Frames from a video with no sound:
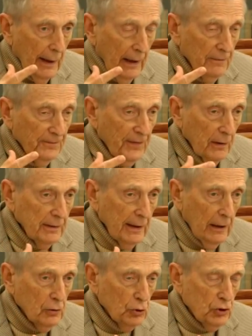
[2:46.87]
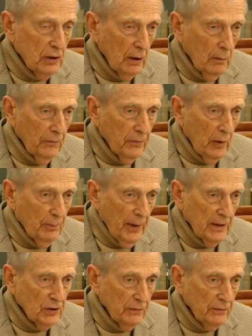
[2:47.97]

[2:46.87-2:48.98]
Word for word: and felt energy come from the base